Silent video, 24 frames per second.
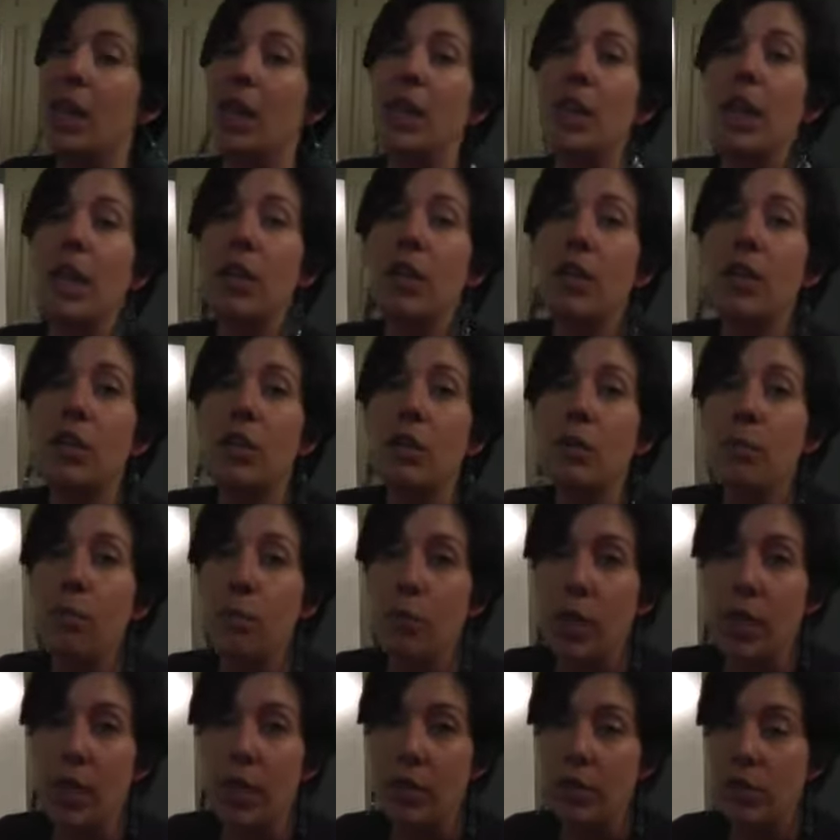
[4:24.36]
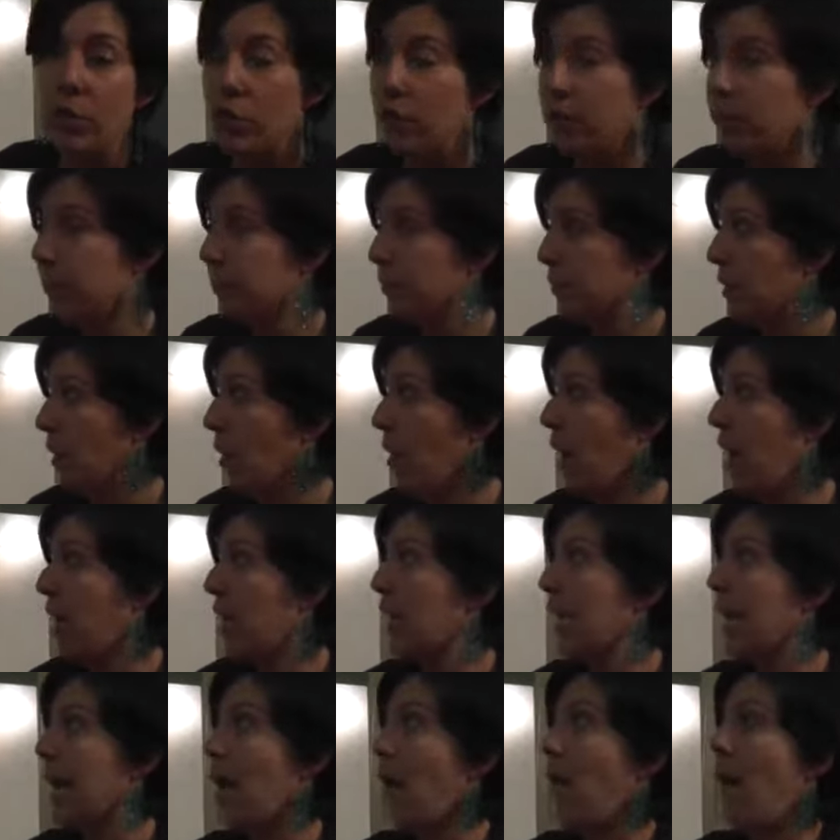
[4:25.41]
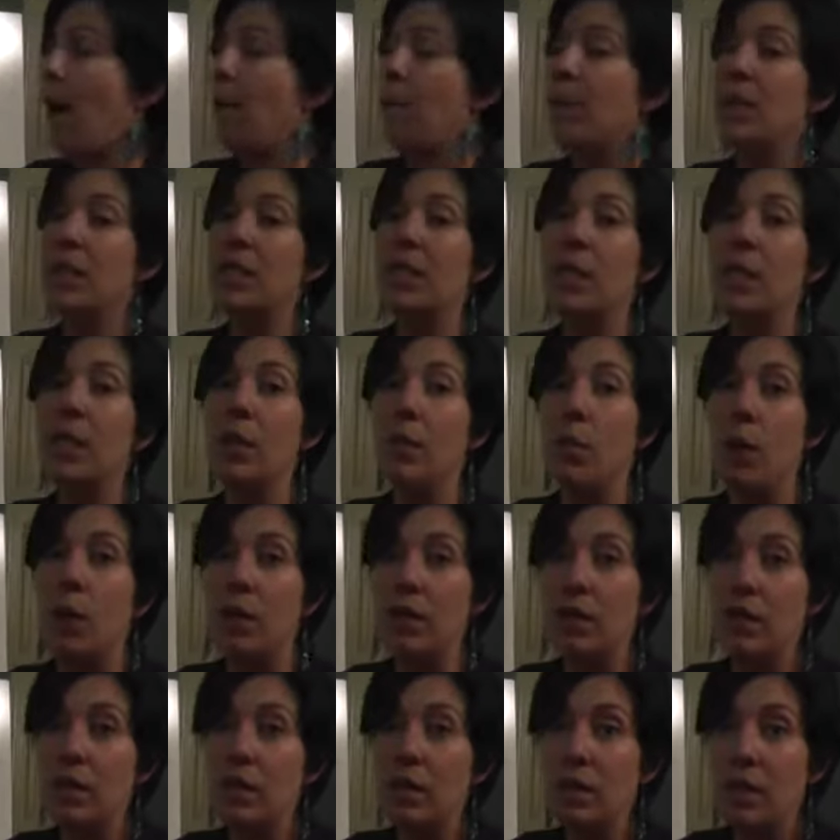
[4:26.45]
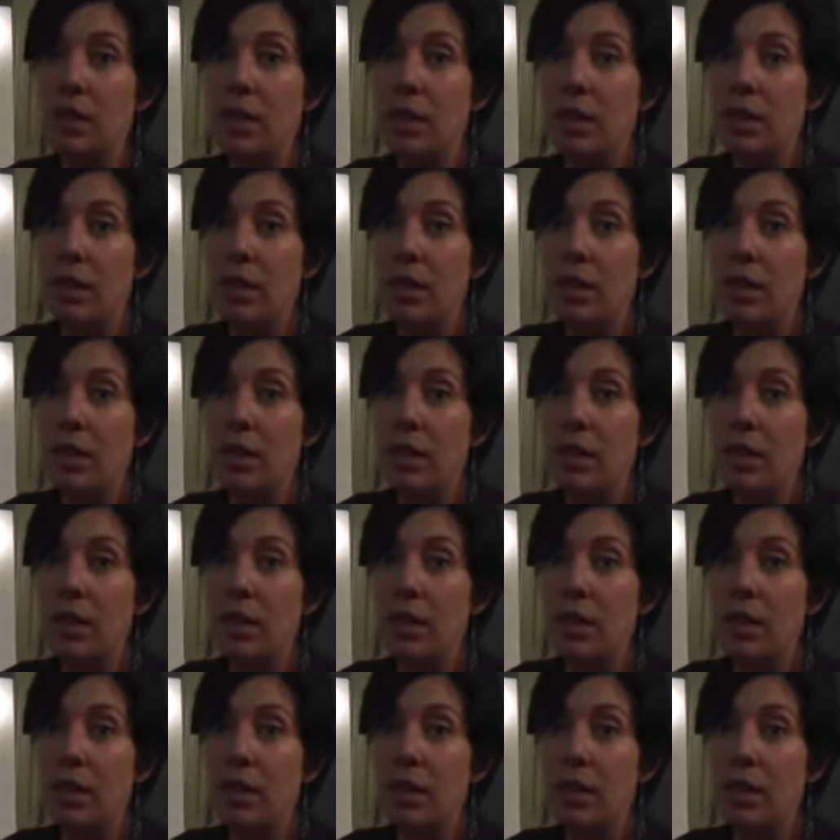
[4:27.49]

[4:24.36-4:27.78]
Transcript: London Bridge. Alright, now I'm going to sing it once,